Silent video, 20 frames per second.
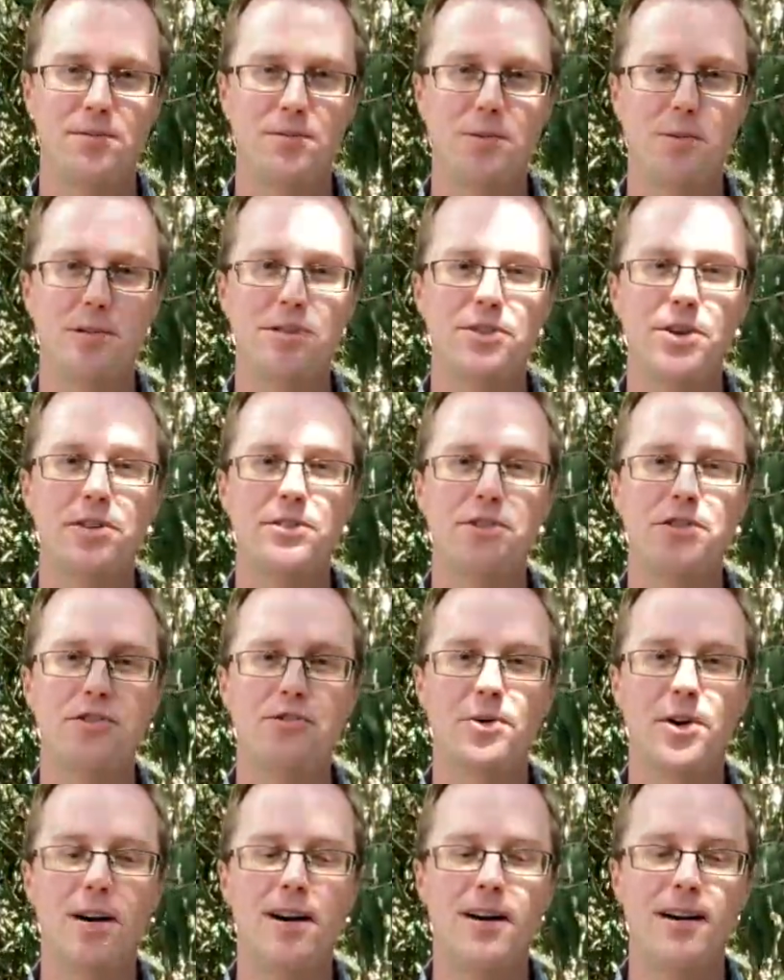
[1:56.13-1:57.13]
when we start to
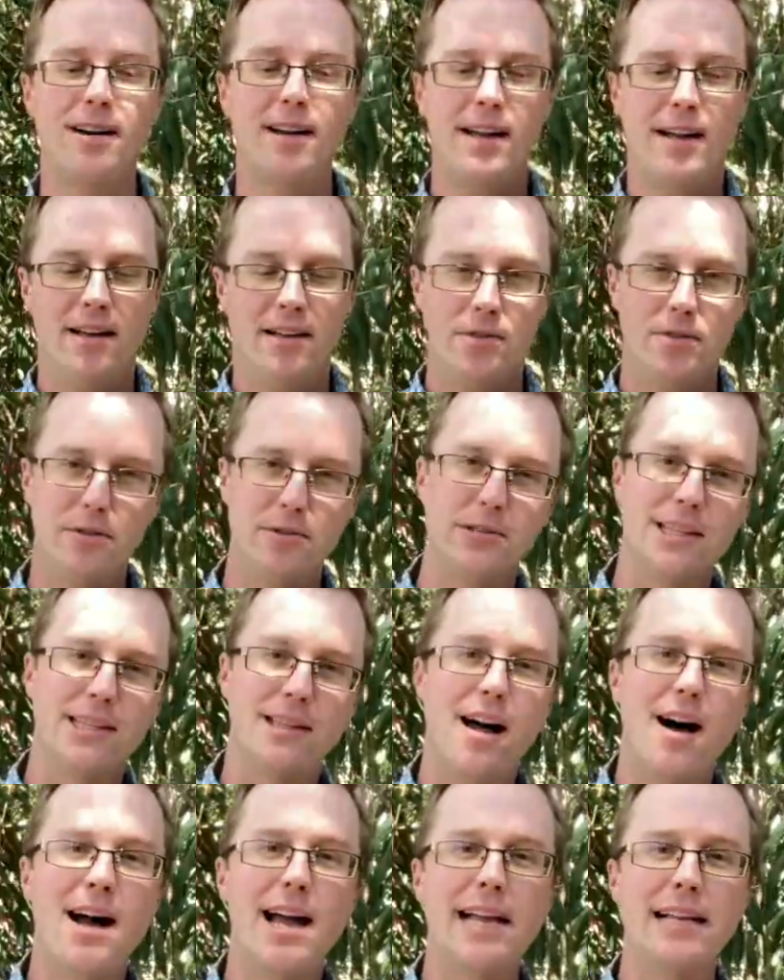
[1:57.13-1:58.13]
draw those
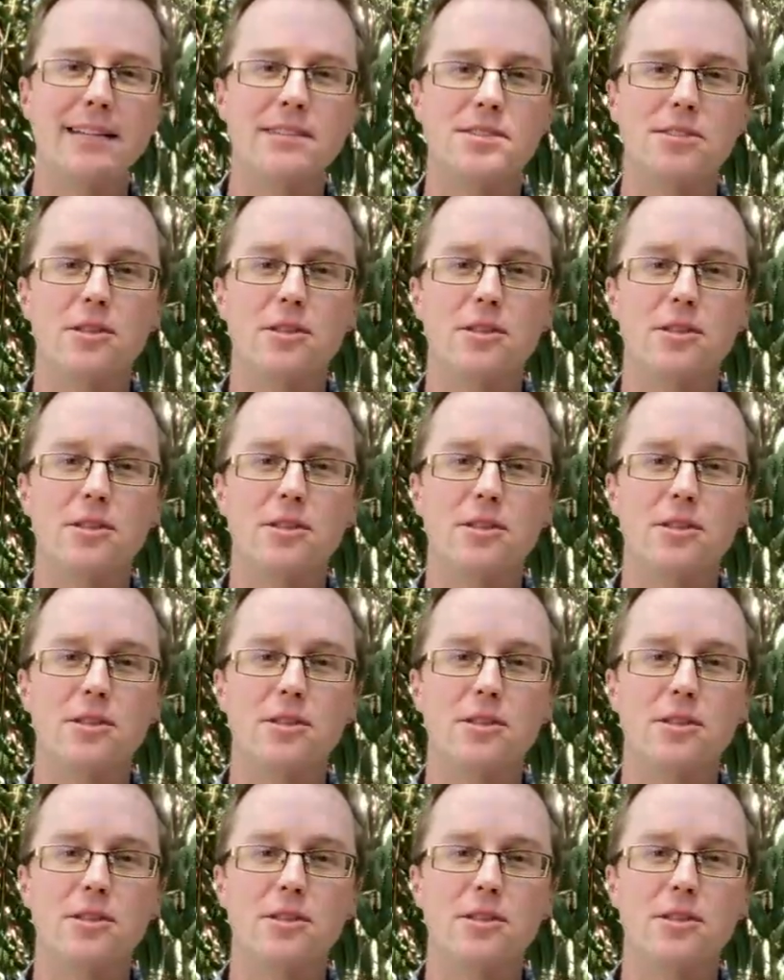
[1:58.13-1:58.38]
lines,